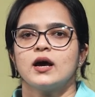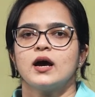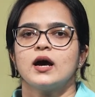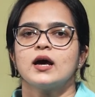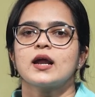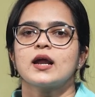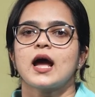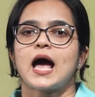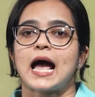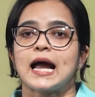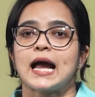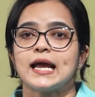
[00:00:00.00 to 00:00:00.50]

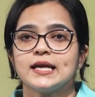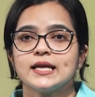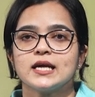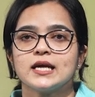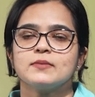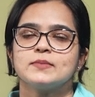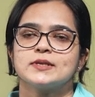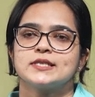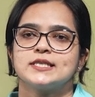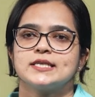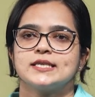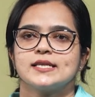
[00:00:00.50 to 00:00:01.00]
are
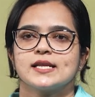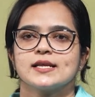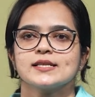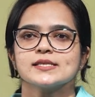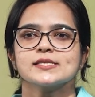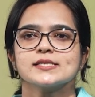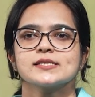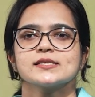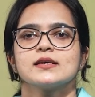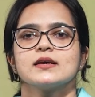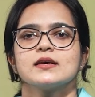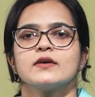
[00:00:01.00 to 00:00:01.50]
ideal
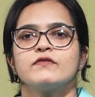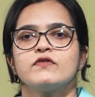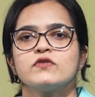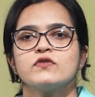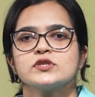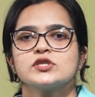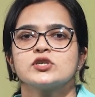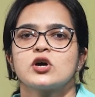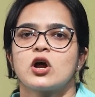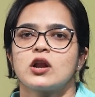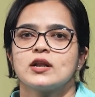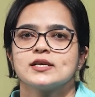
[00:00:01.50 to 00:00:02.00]
materials for
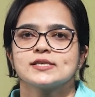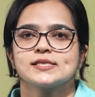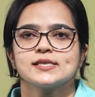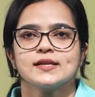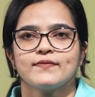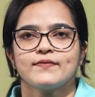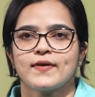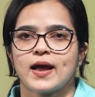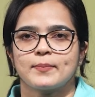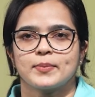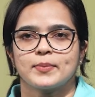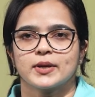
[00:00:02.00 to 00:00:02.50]
solar cell
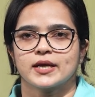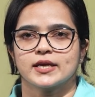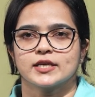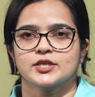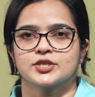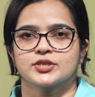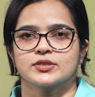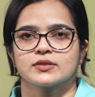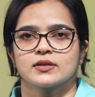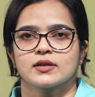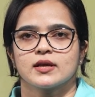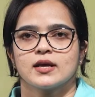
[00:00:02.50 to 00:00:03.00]

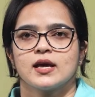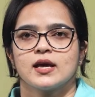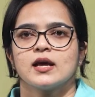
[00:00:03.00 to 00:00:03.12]
fabrication.